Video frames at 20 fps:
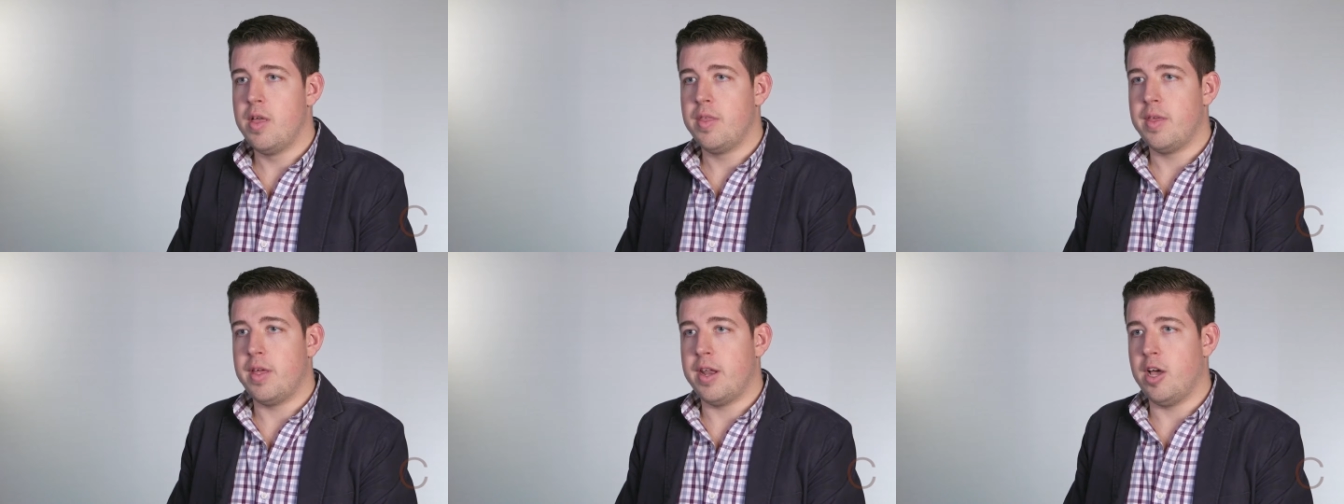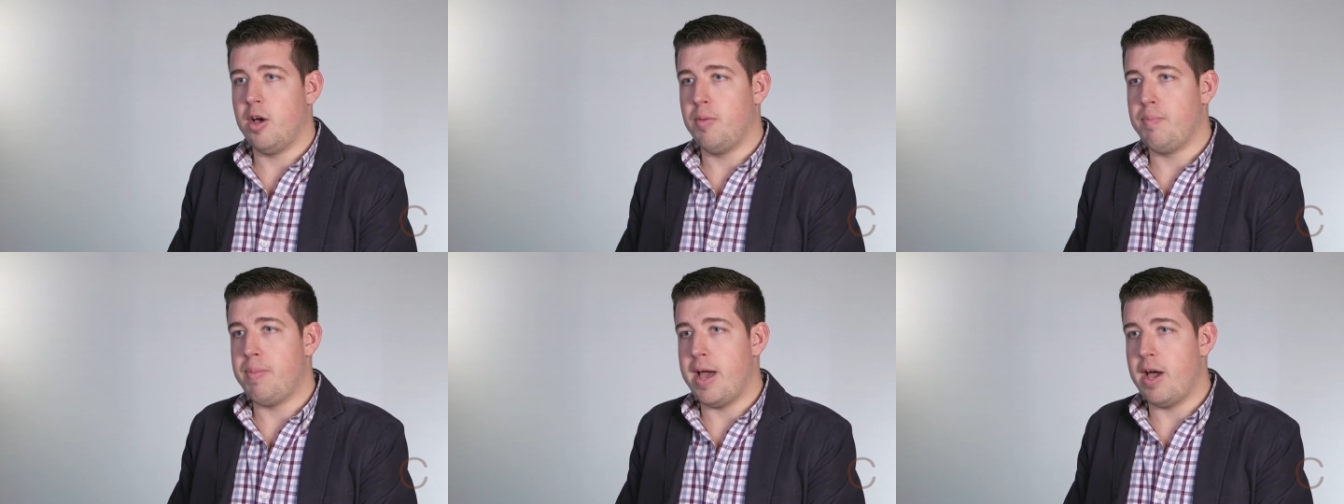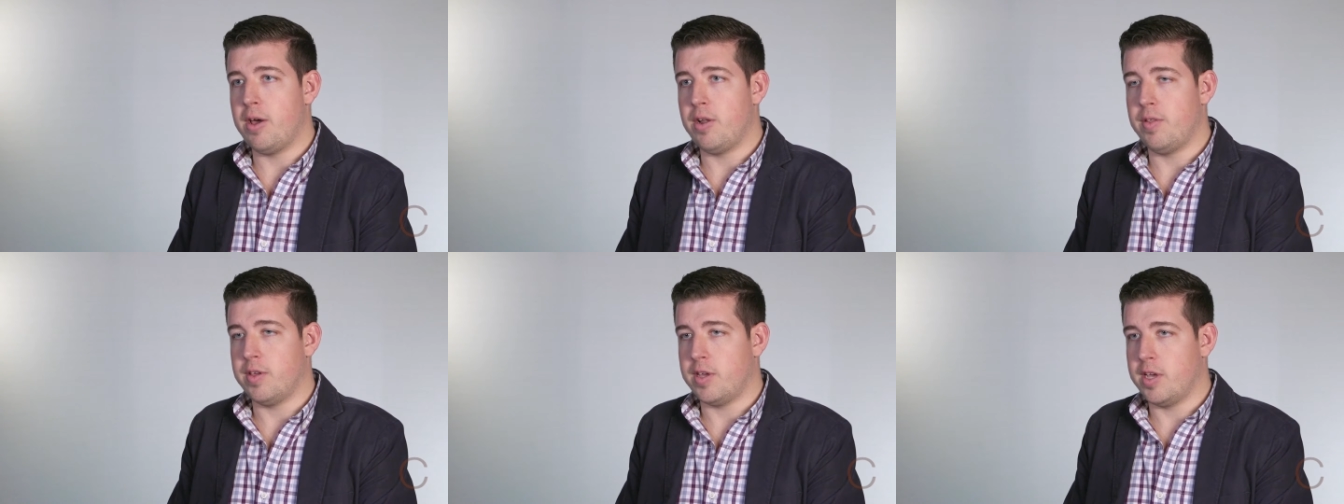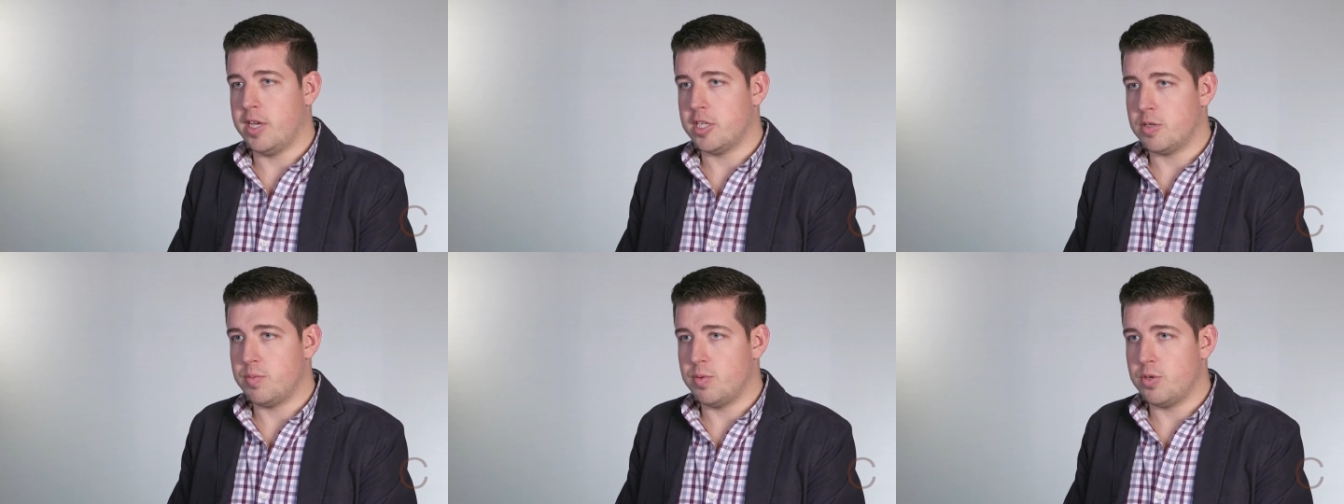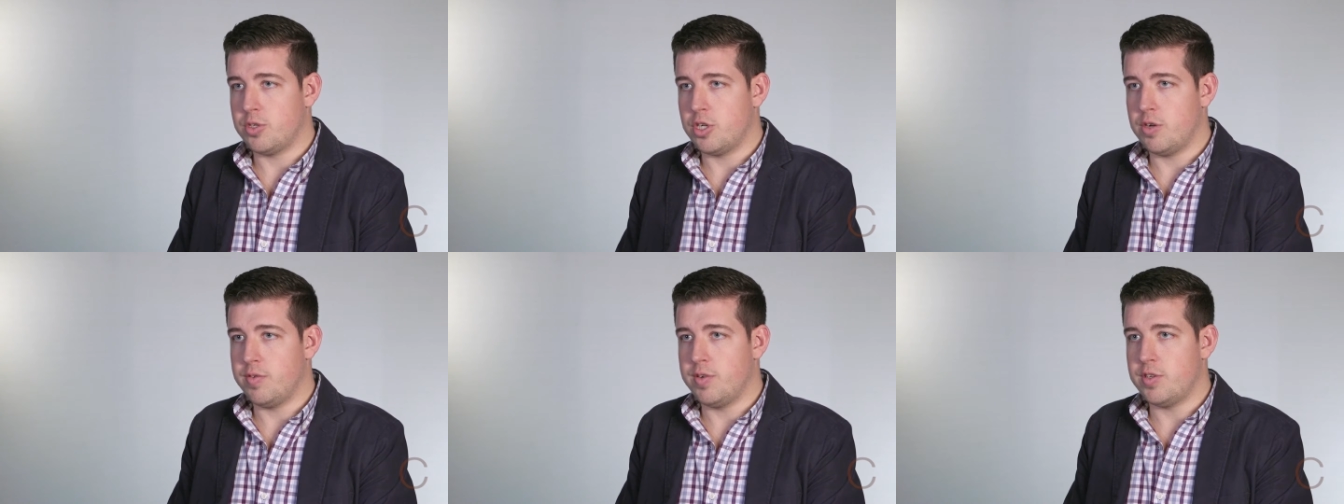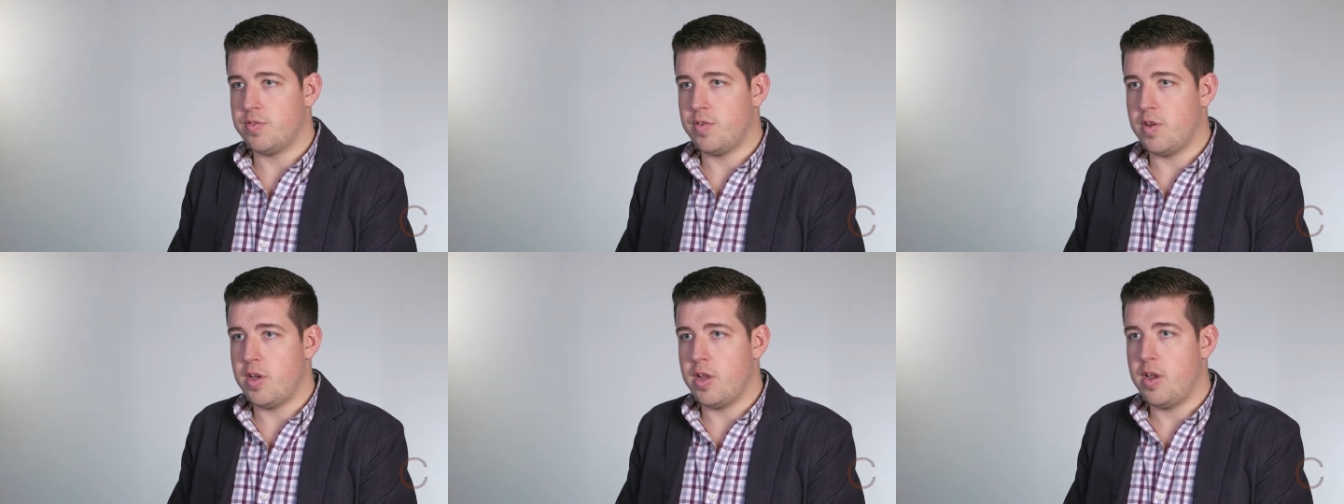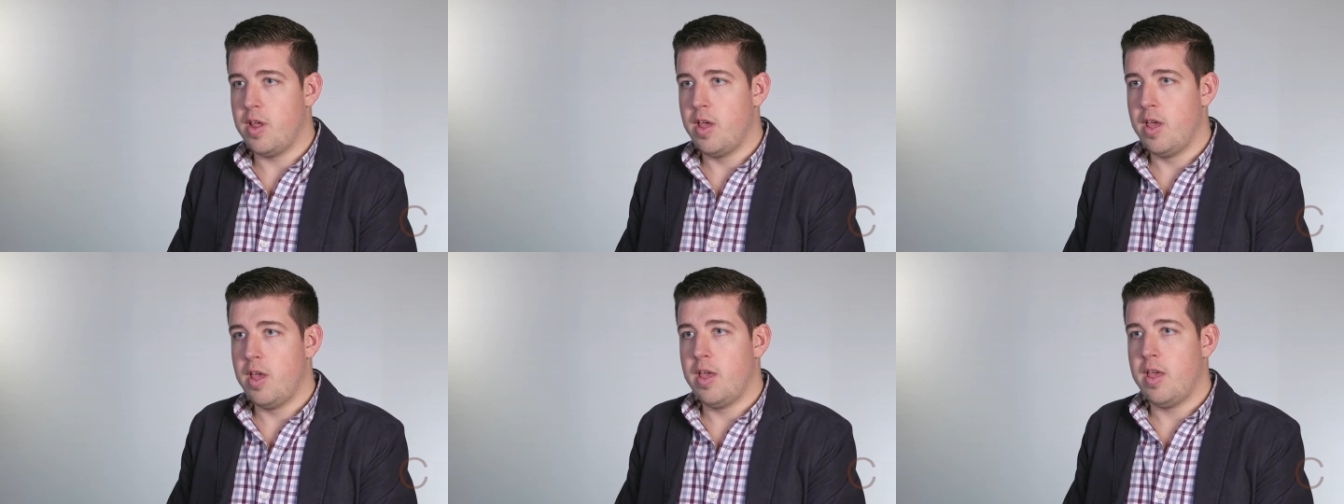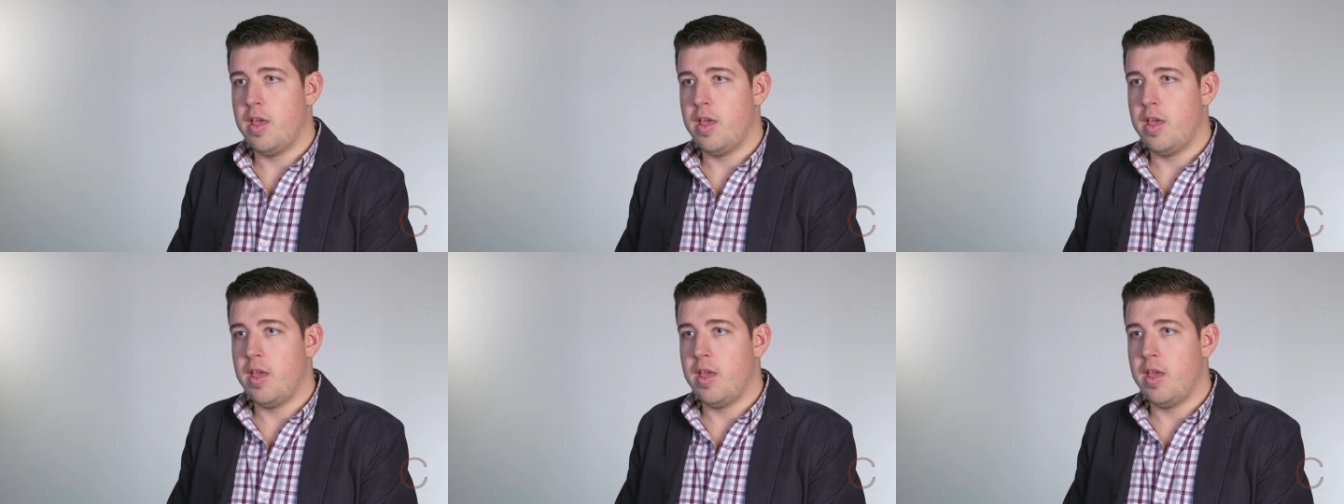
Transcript: that help out on the customer service front,